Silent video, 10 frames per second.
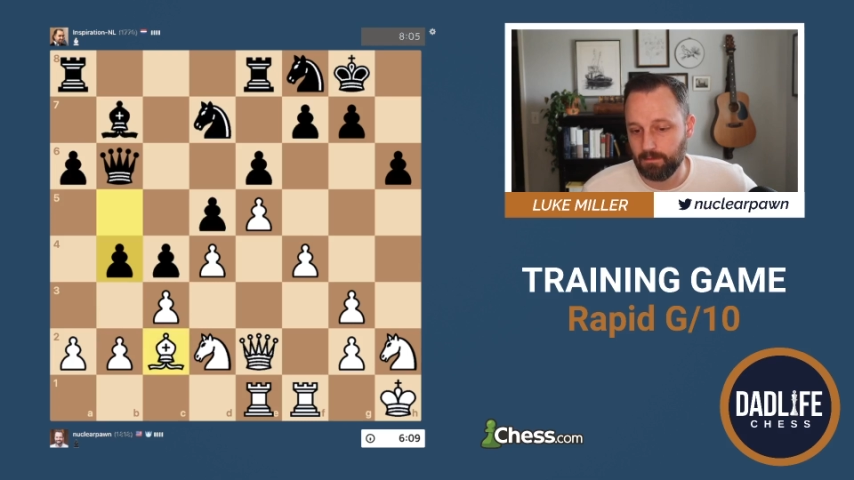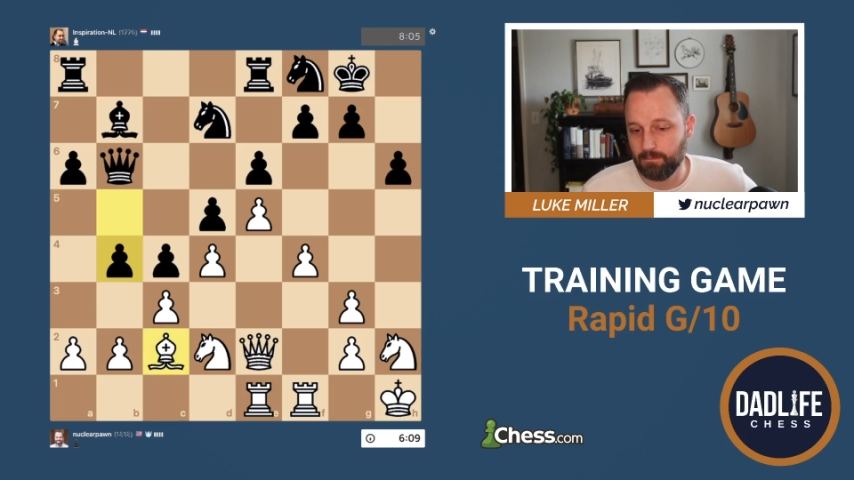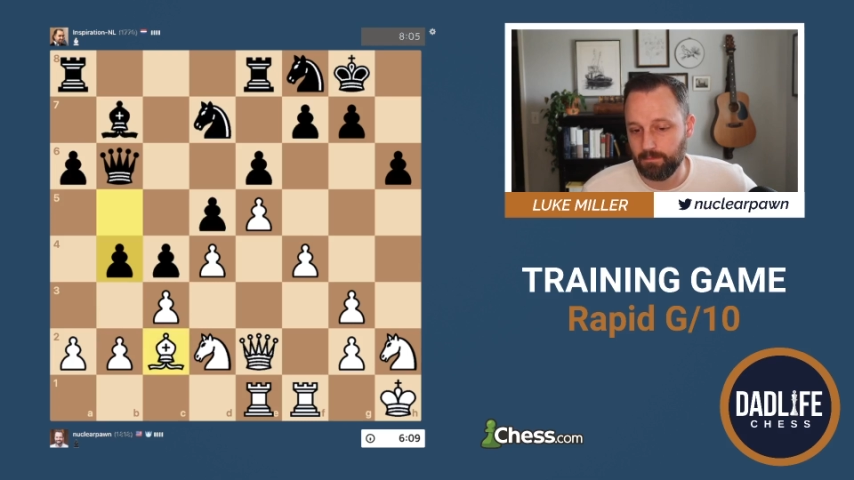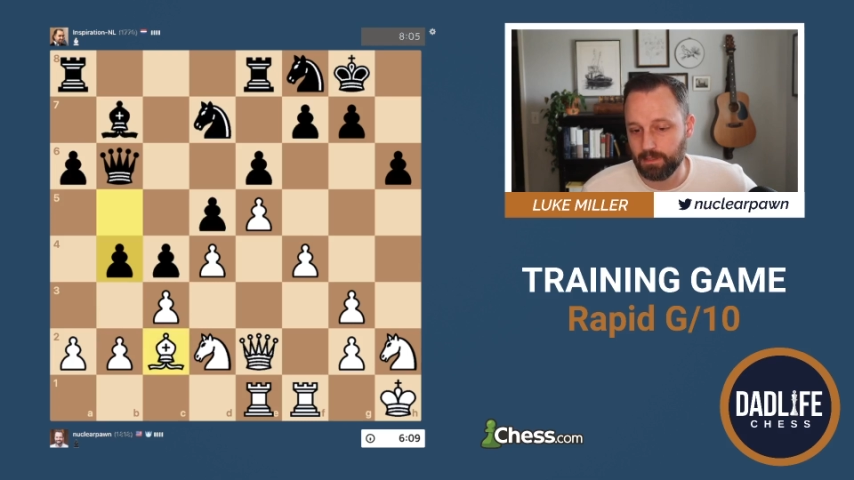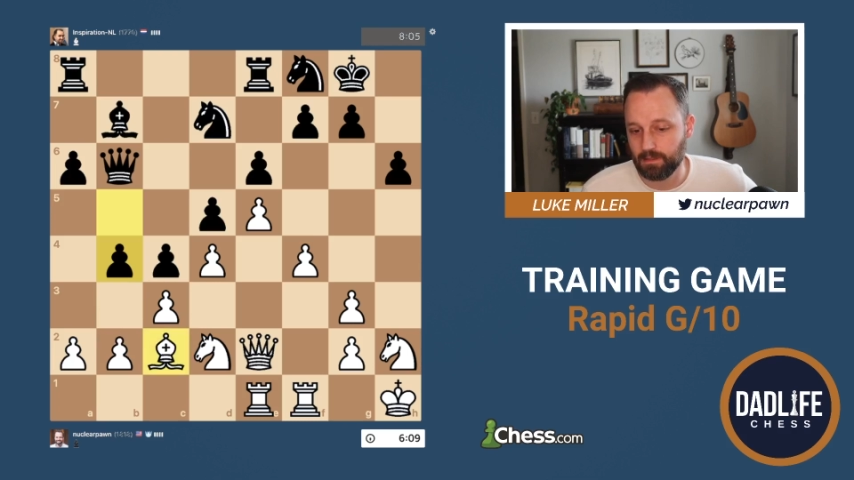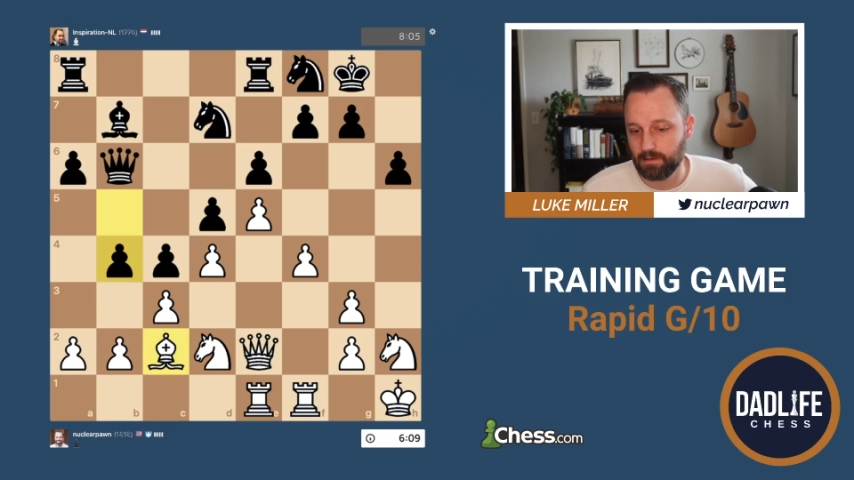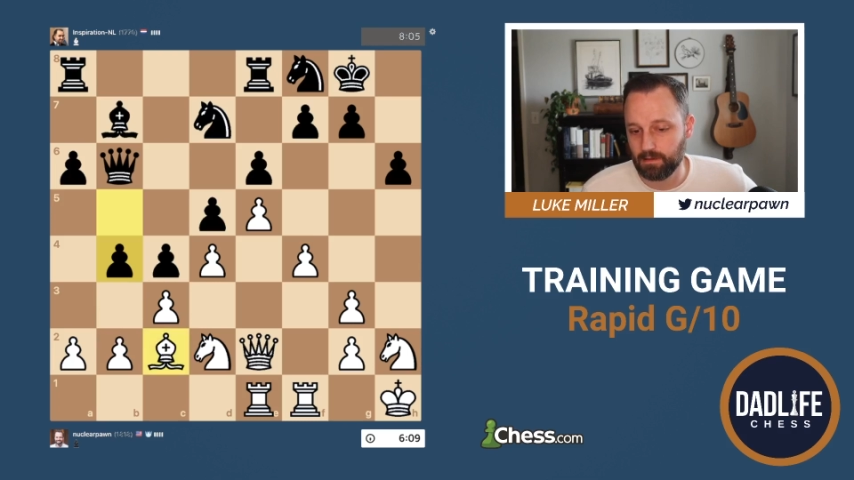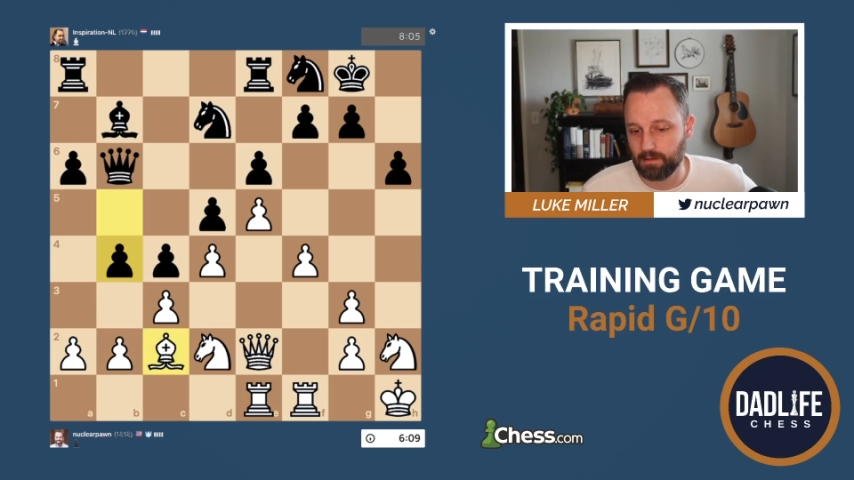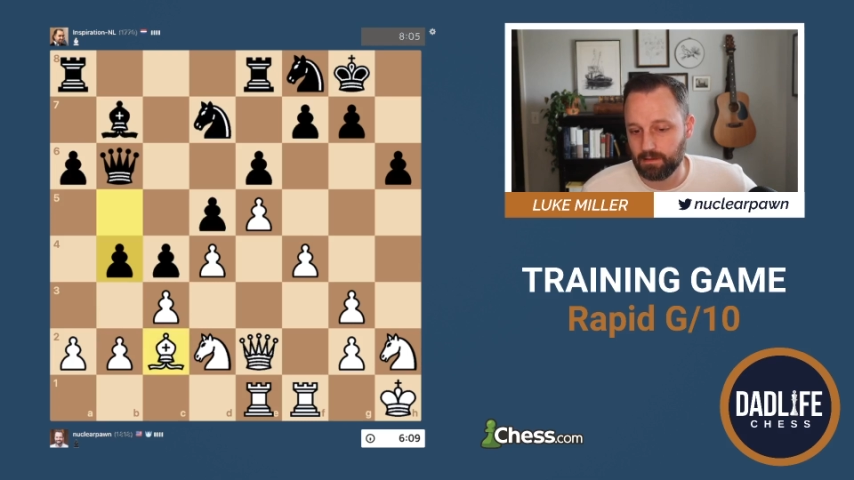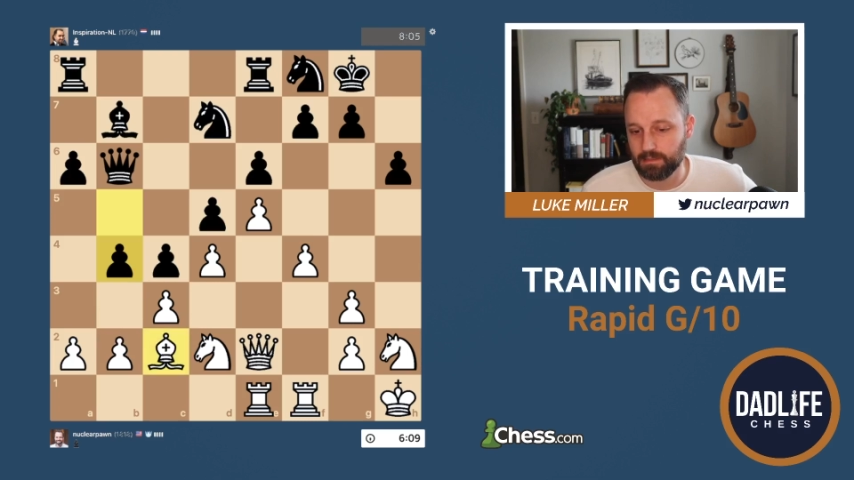But
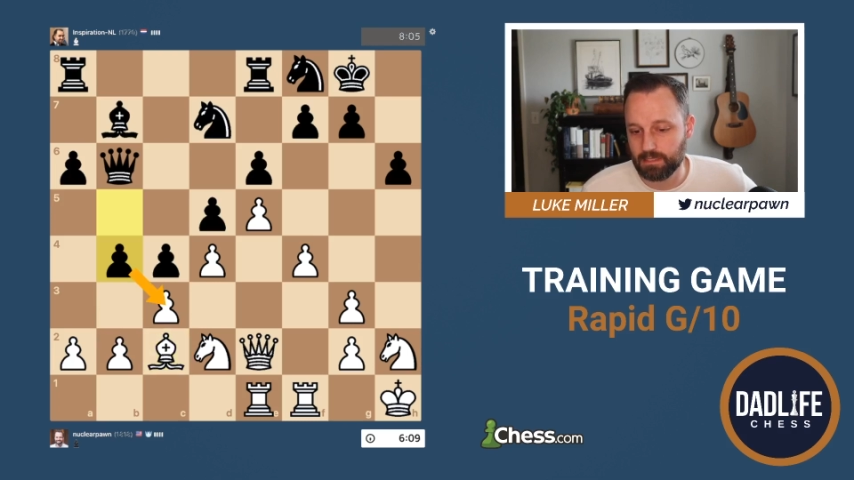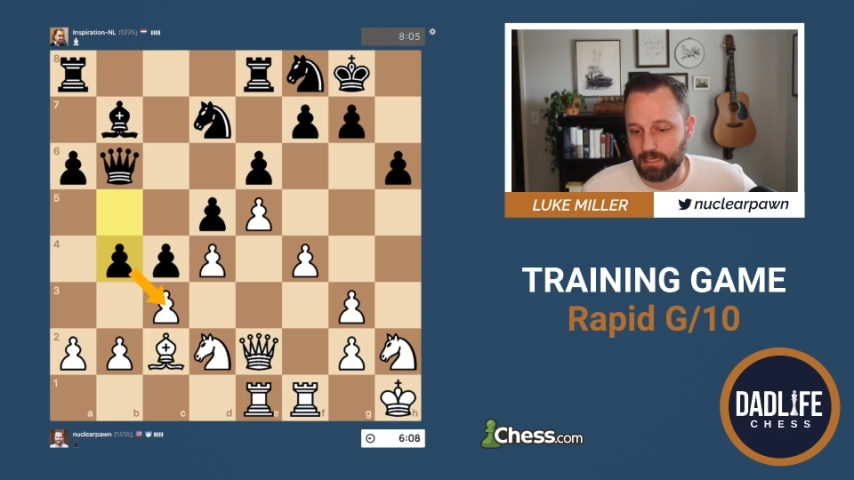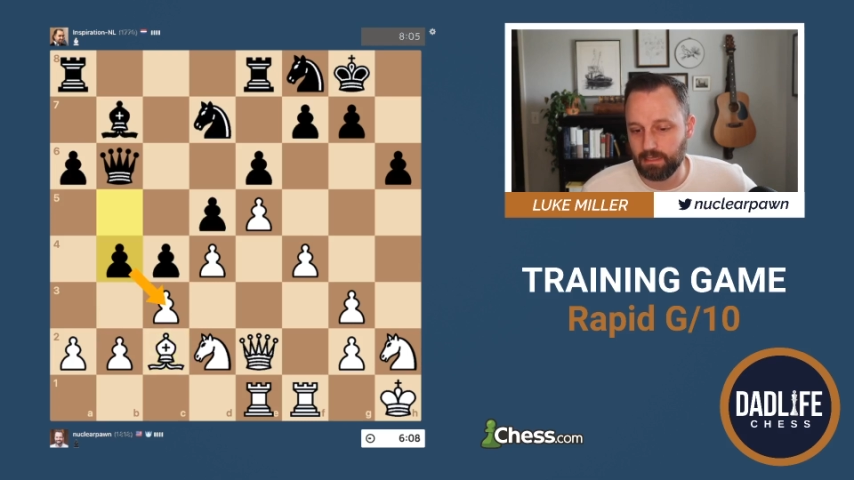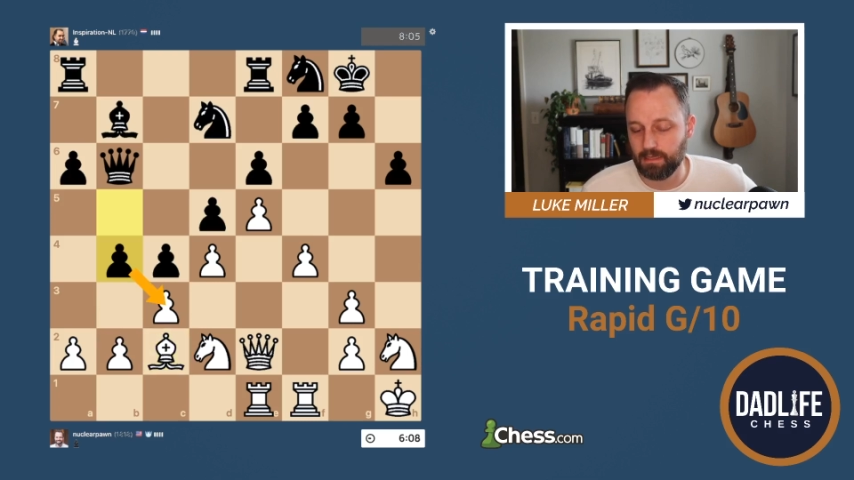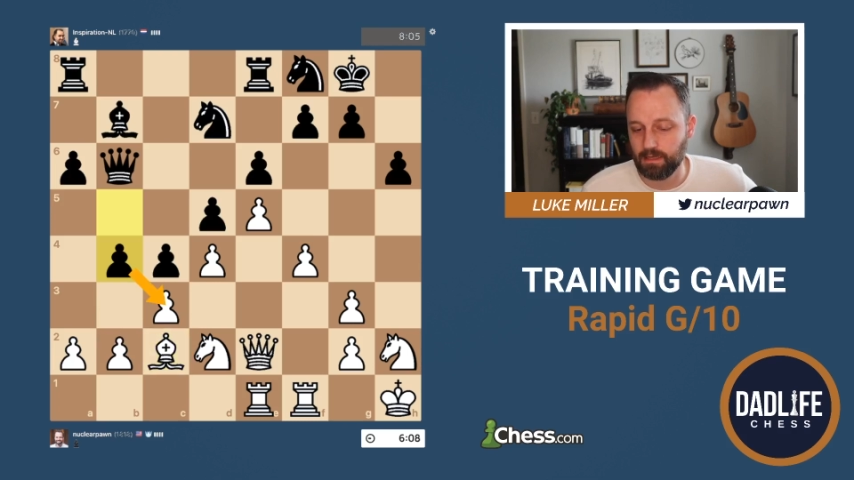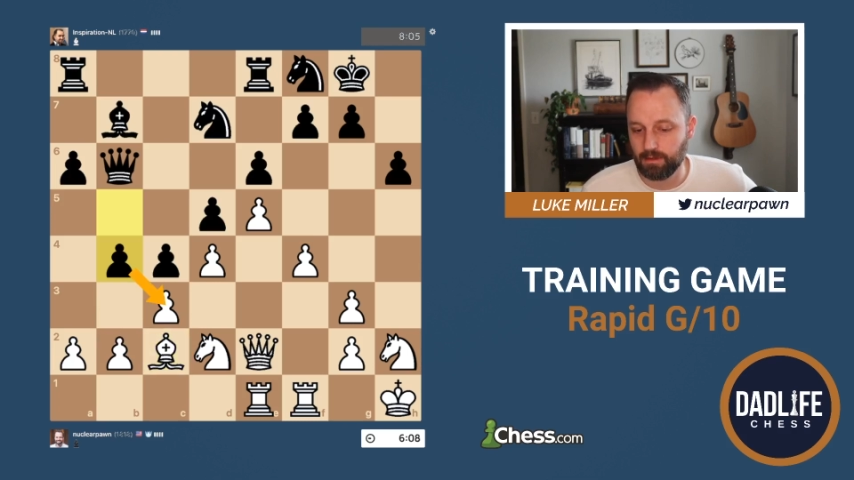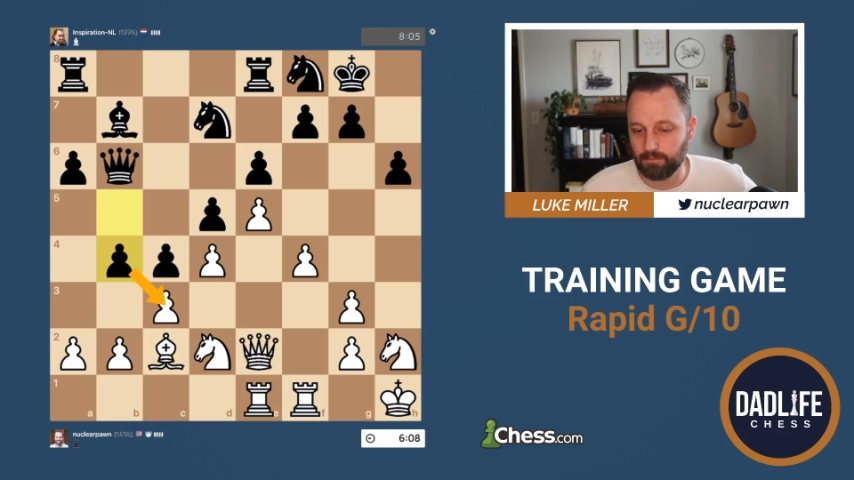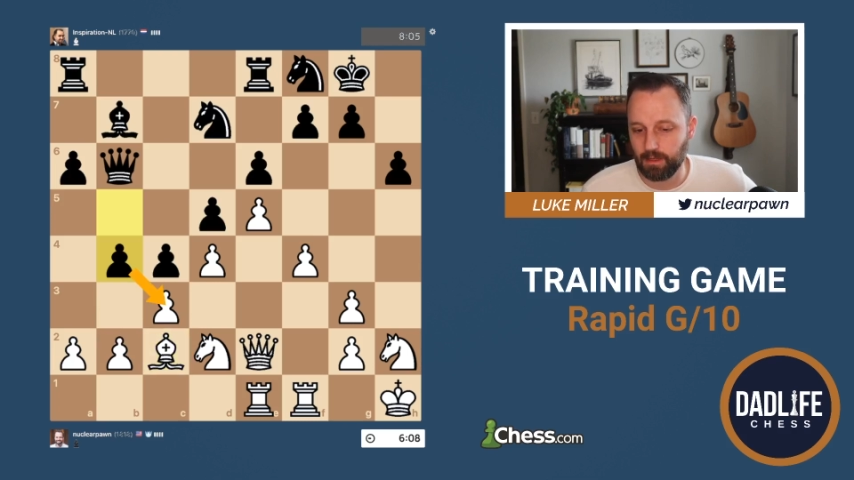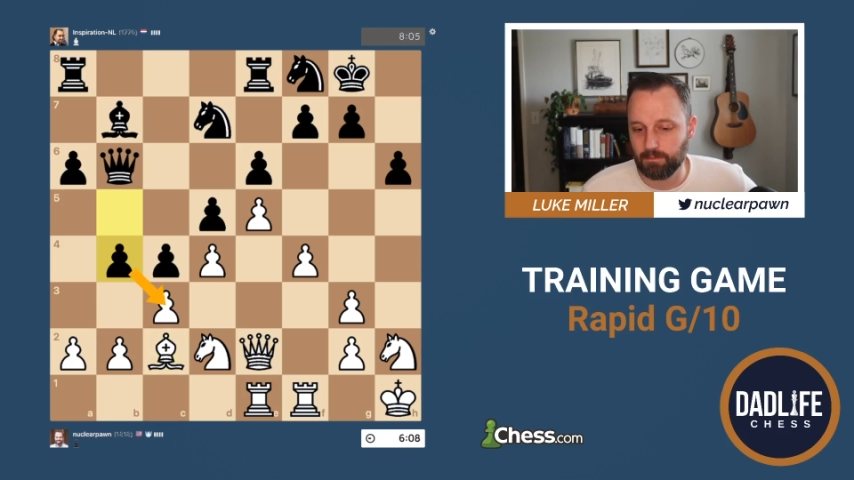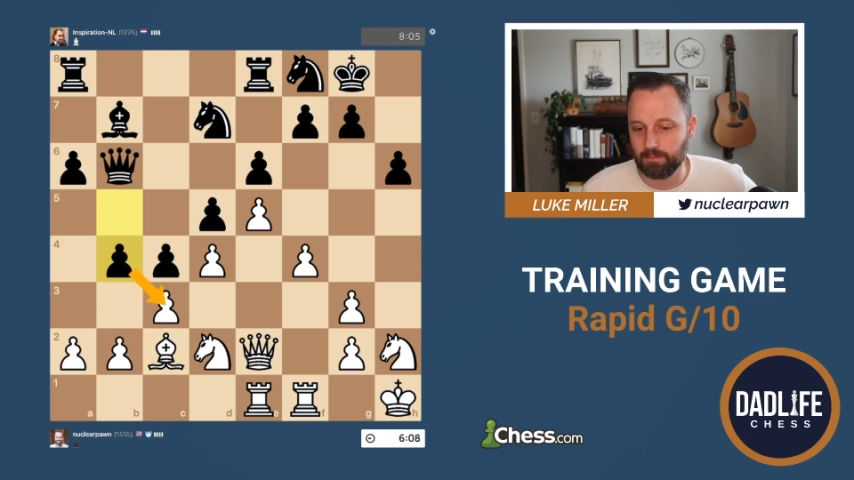taking here might